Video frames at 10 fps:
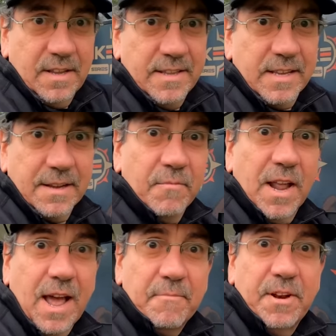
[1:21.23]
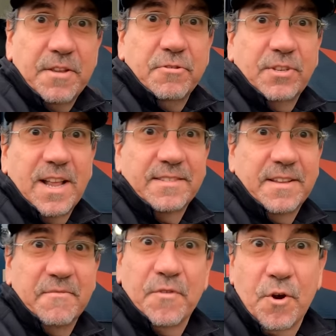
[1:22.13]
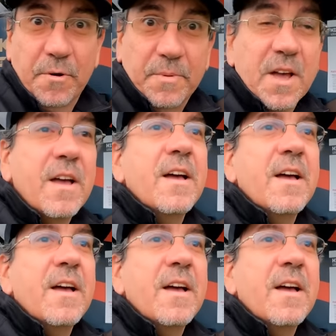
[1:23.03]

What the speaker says: And yes, I'm gonna use it as a verb.